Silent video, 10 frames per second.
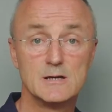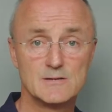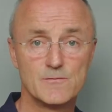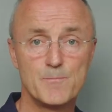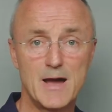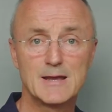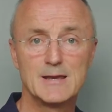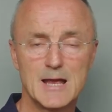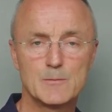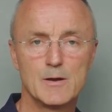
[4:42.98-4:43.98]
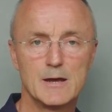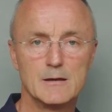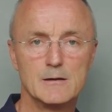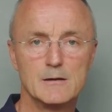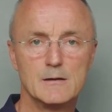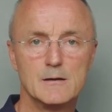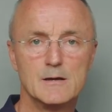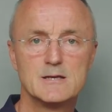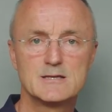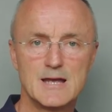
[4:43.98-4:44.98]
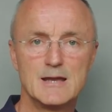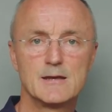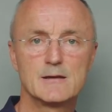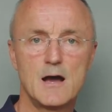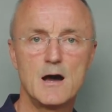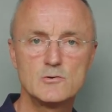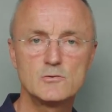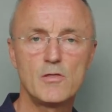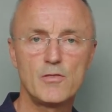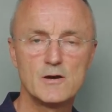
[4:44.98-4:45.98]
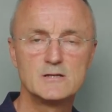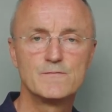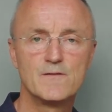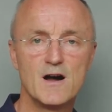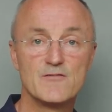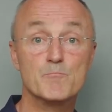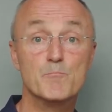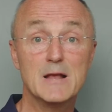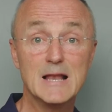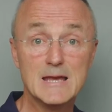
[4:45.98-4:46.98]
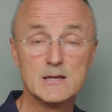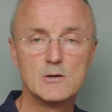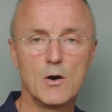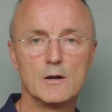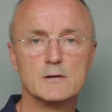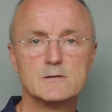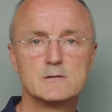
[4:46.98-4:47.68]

is for back and neck pain, standing at $135 billion.